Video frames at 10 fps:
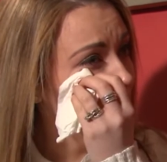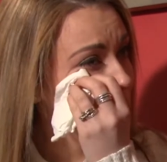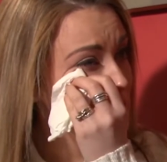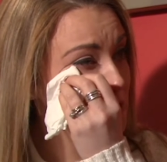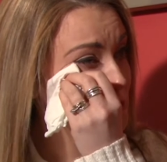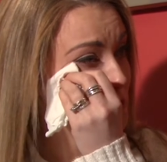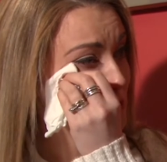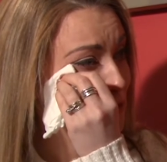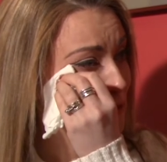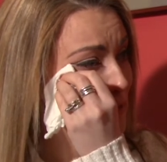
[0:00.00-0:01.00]
And I just
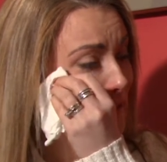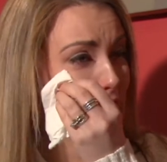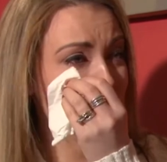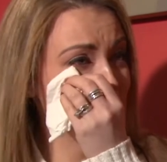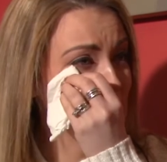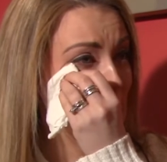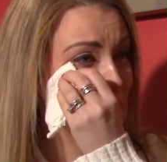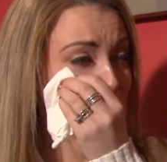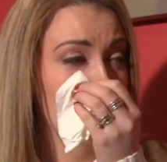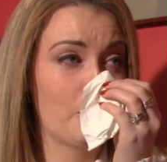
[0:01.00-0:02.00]
knew that that
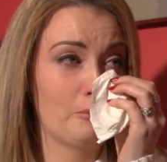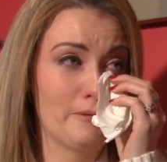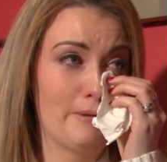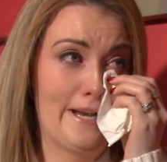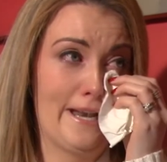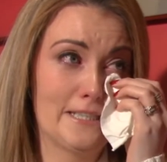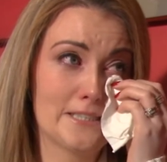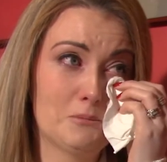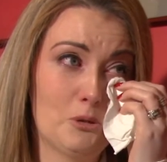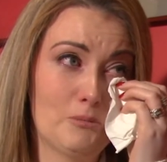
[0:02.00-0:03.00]
was probably my
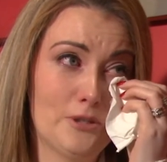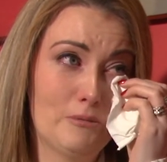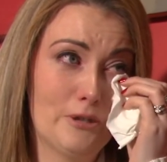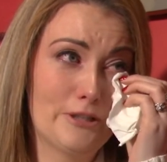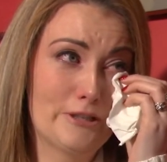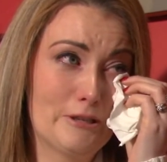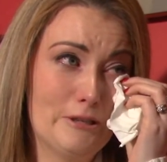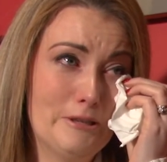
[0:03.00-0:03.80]
last moment with her.